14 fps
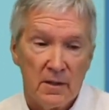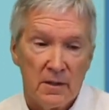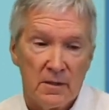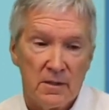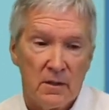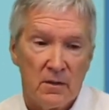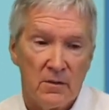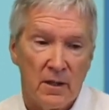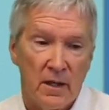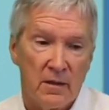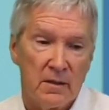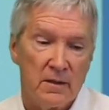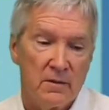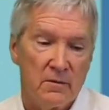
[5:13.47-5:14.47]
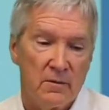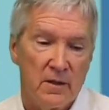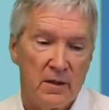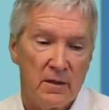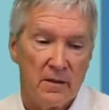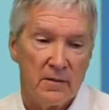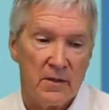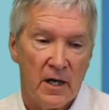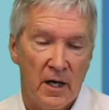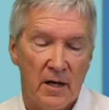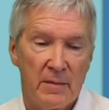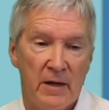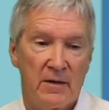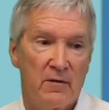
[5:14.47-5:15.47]
So not only do we talk
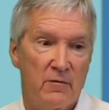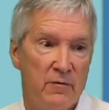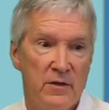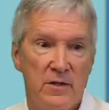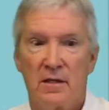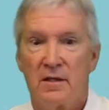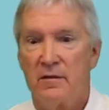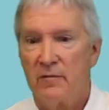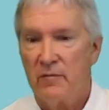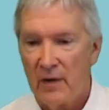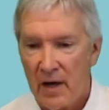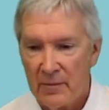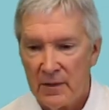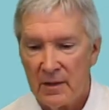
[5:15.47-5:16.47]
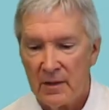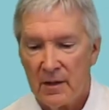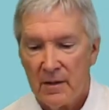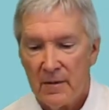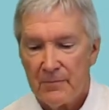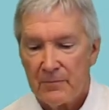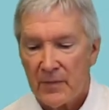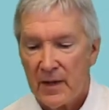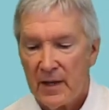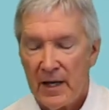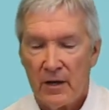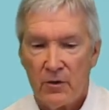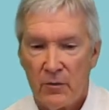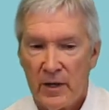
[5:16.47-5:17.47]
about the physical environment and
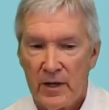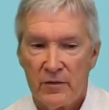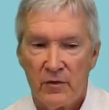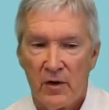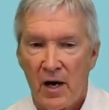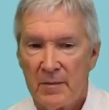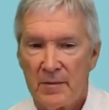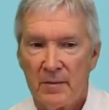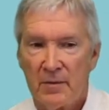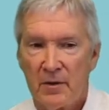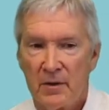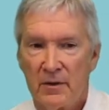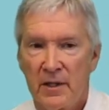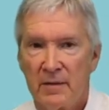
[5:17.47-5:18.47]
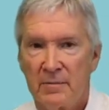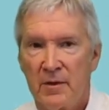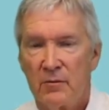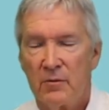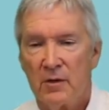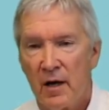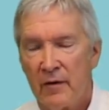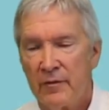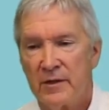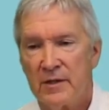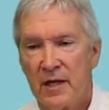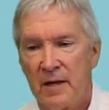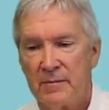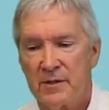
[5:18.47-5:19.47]
how to arrange for optimal learning, but we'll
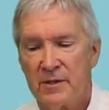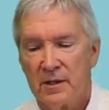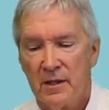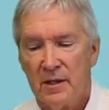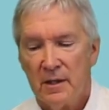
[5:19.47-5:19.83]
oftentimes